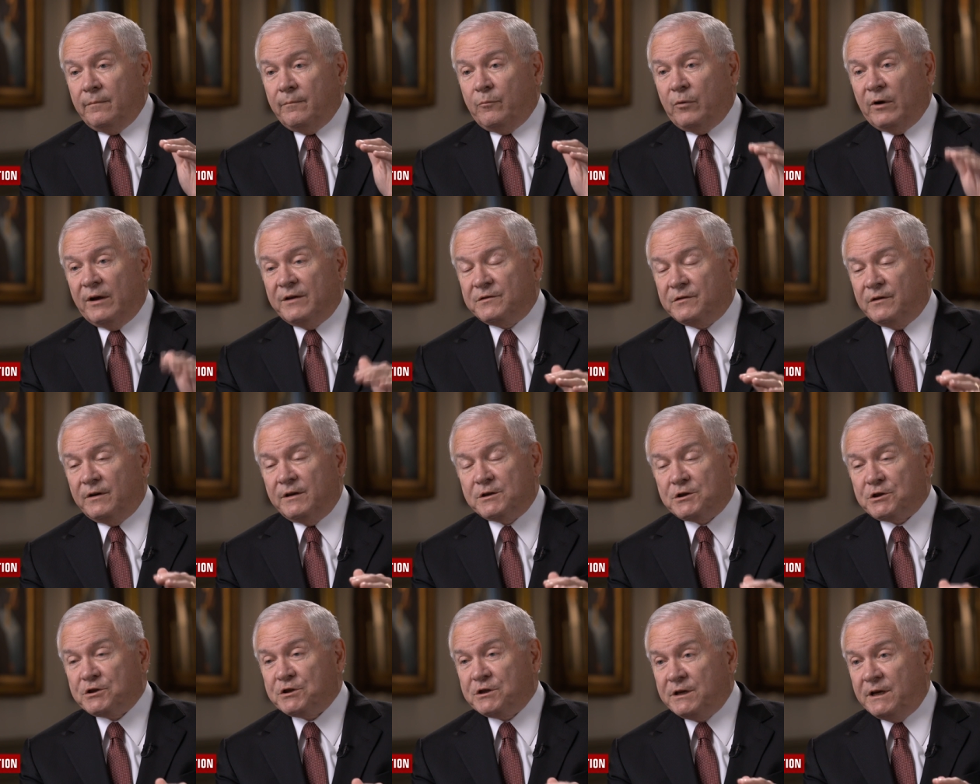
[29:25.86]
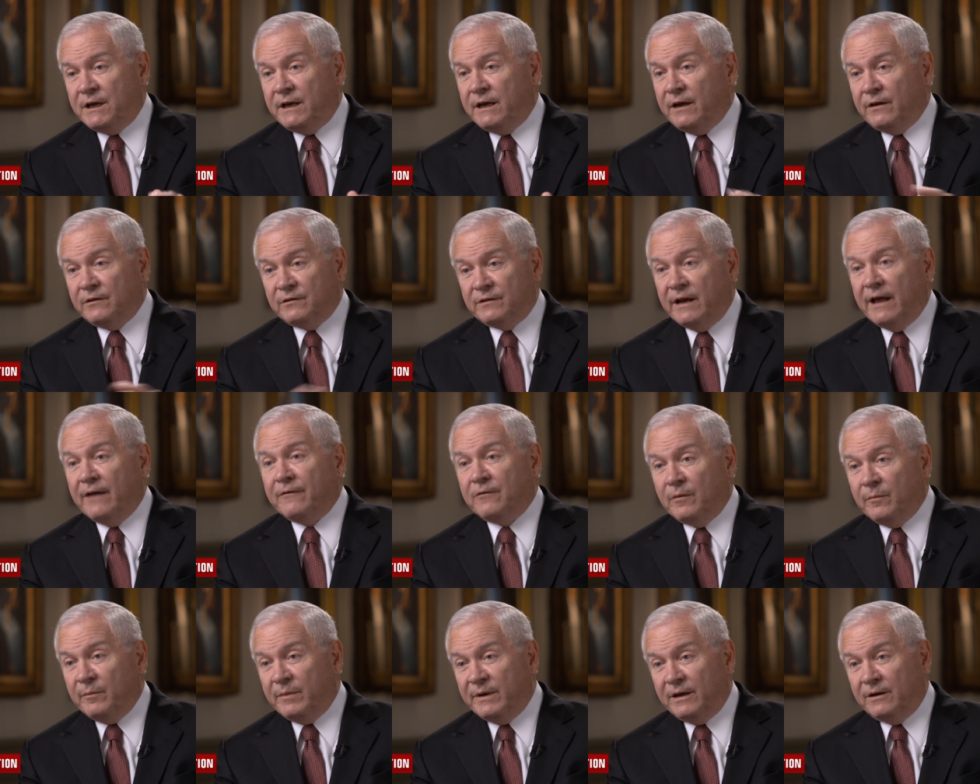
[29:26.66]
President Xi has
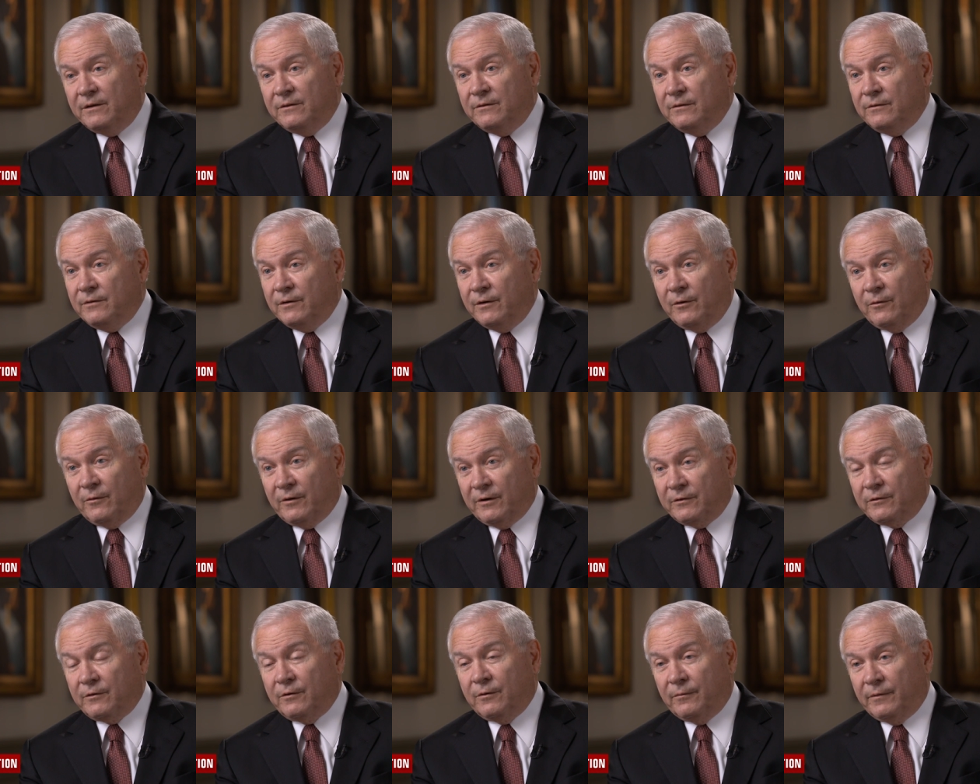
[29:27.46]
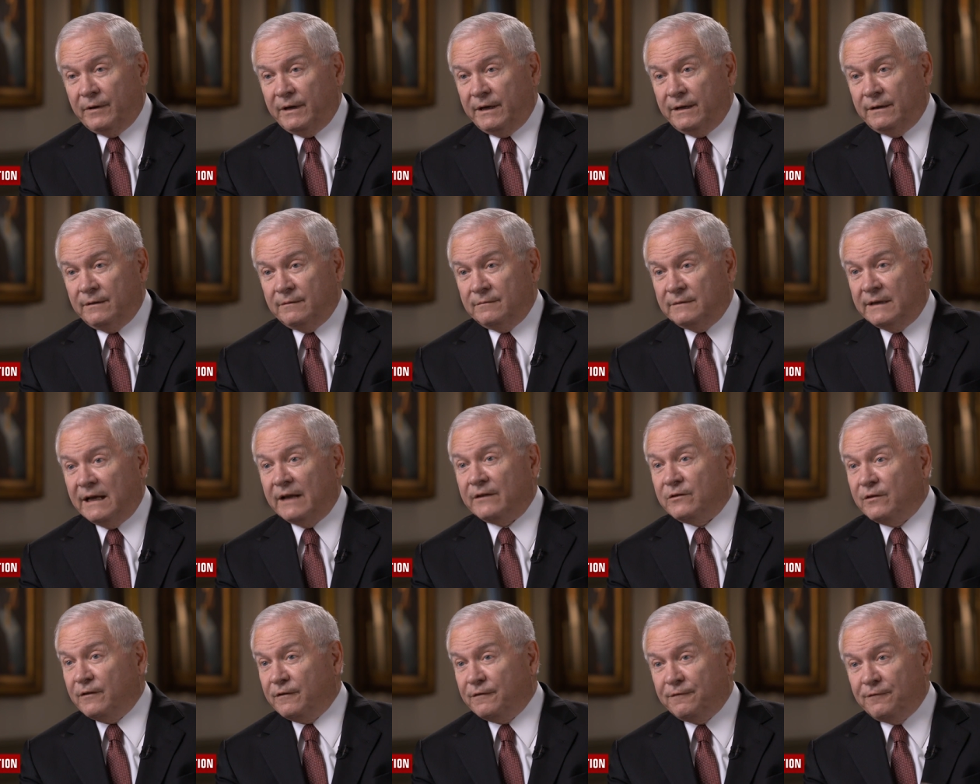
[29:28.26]
never been to North Korea.
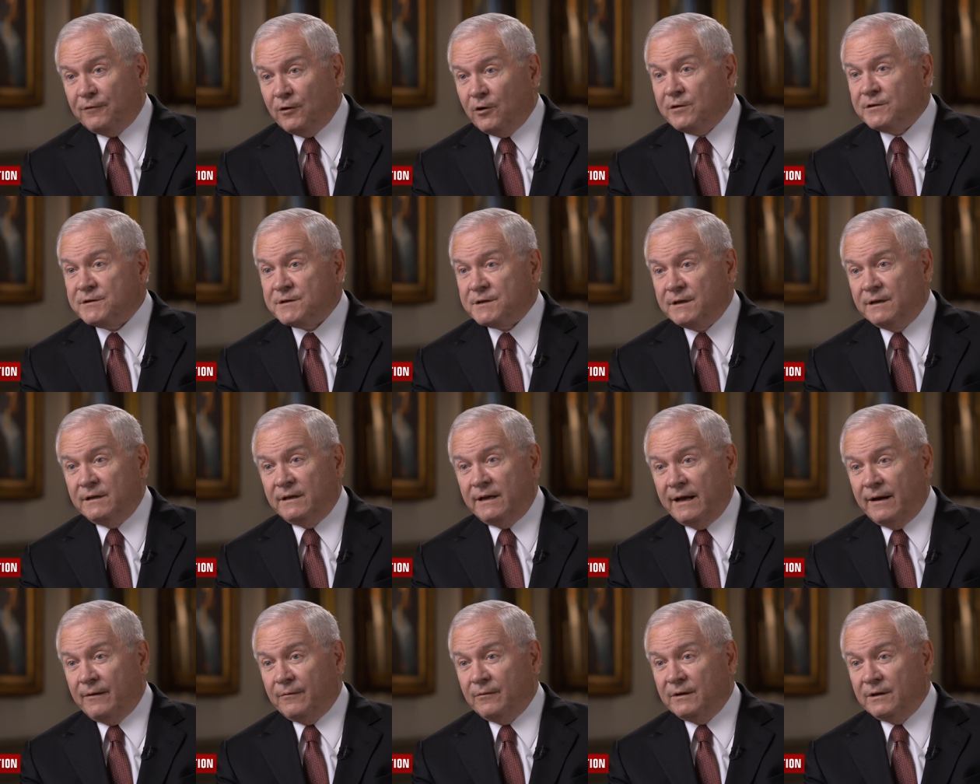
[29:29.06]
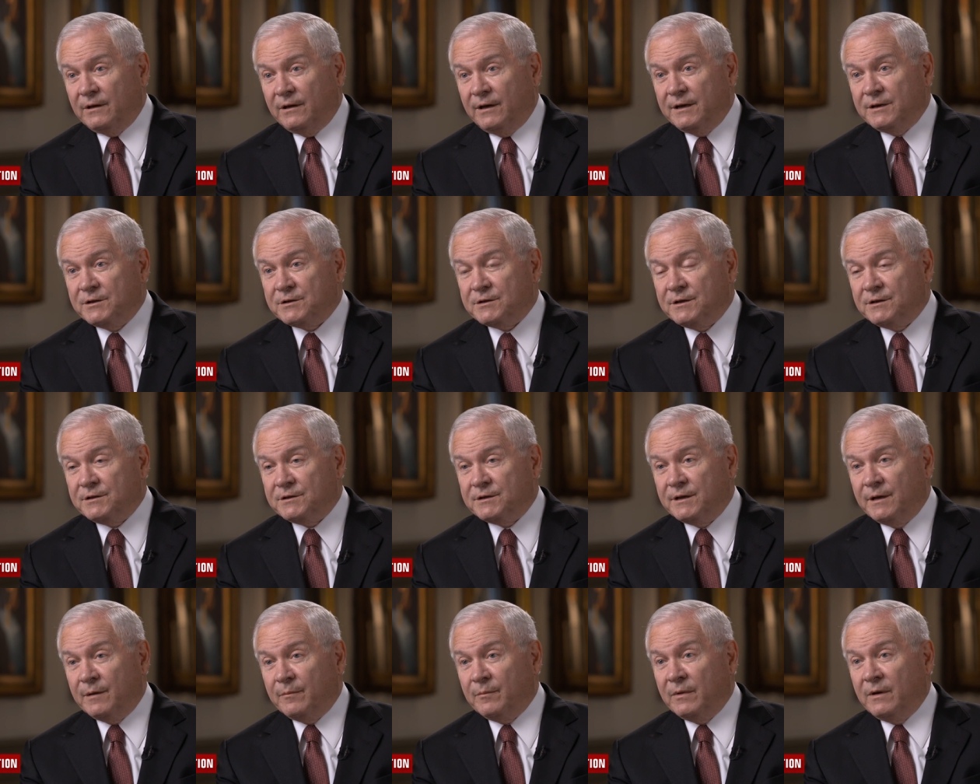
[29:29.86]
That's a first in that
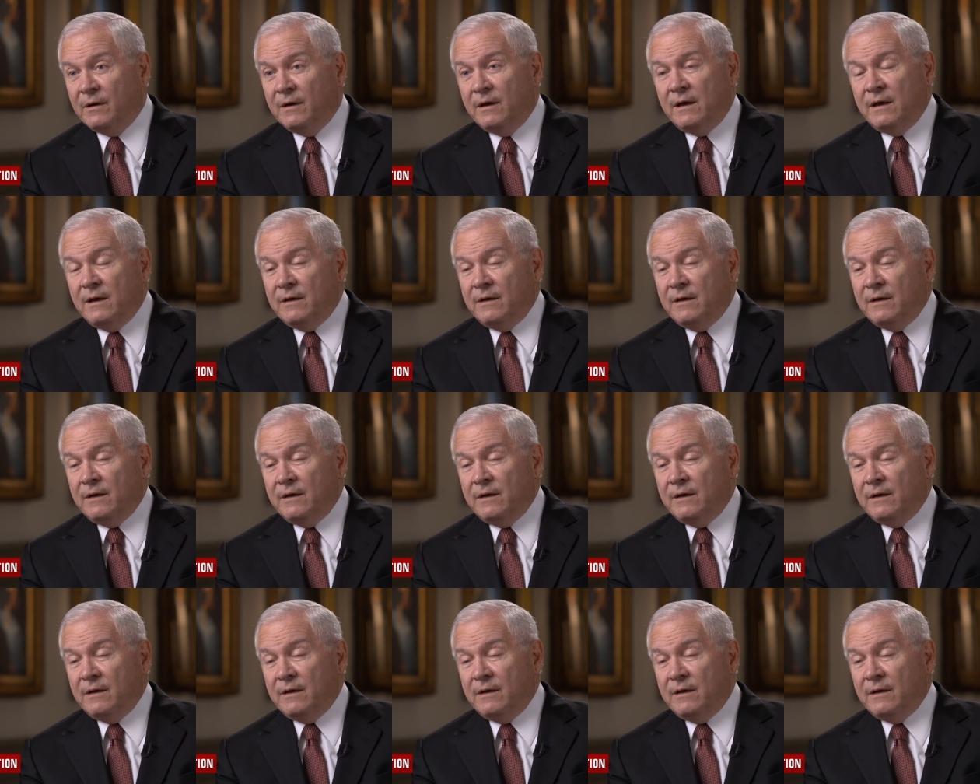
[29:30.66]
relationship.